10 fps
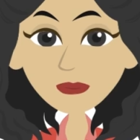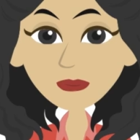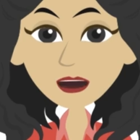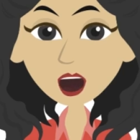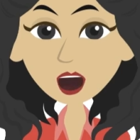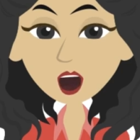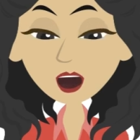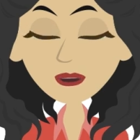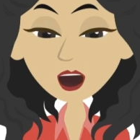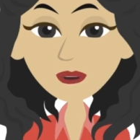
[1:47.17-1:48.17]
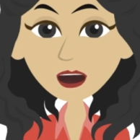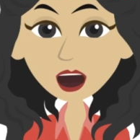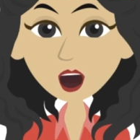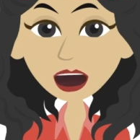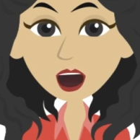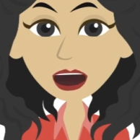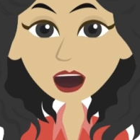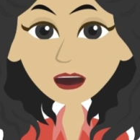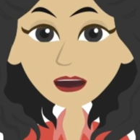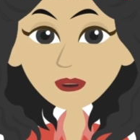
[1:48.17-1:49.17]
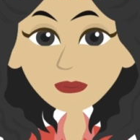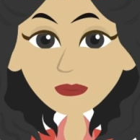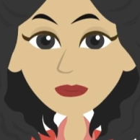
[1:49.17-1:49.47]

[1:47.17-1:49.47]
Do you know what a coastal environment is?